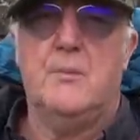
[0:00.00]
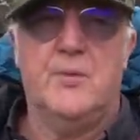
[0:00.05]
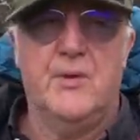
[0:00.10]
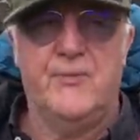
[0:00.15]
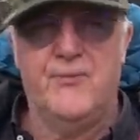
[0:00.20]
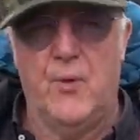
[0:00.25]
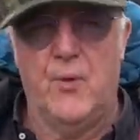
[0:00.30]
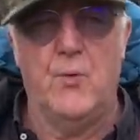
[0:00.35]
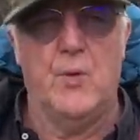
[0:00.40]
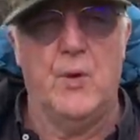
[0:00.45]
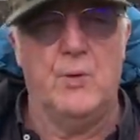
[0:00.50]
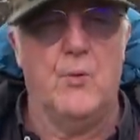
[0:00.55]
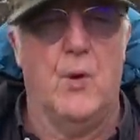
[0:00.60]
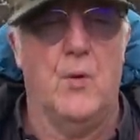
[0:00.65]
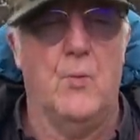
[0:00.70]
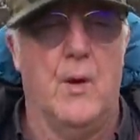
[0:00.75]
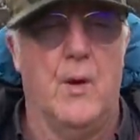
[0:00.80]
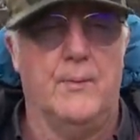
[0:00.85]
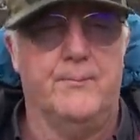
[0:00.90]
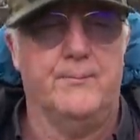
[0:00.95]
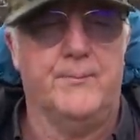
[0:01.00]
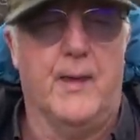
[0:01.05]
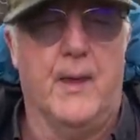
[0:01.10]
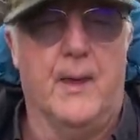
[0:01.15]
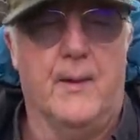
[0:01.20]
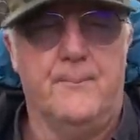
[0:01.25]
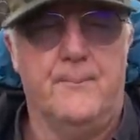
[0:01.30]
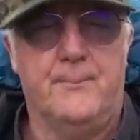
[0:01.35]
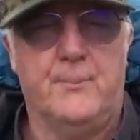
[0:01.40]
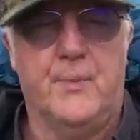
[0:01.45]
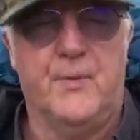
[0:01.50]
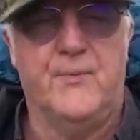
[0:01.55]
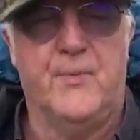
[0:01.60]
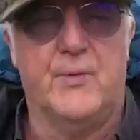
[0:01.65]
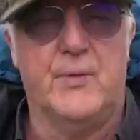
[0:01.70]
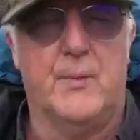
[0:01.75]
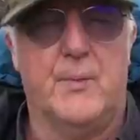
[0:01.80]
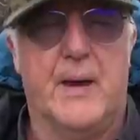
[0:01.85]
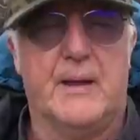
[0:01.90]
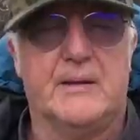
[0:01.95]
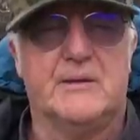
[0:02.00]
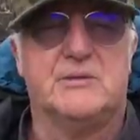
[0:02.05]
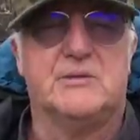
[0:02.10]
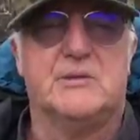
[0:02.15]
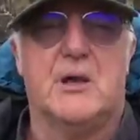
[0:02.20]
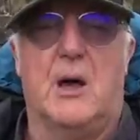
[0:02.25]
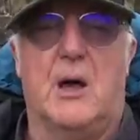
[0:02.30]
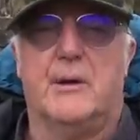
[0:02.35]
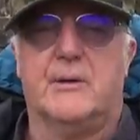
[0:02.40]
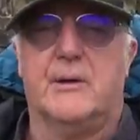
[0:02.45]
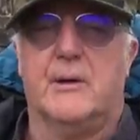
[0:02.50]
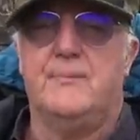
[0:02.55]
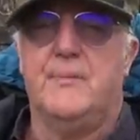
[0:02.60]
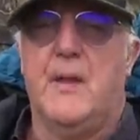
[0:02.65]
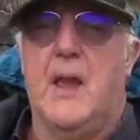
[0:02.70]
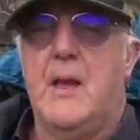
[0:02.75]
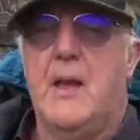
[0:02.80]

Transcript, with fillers: Before World War One, yeah, before the battle started.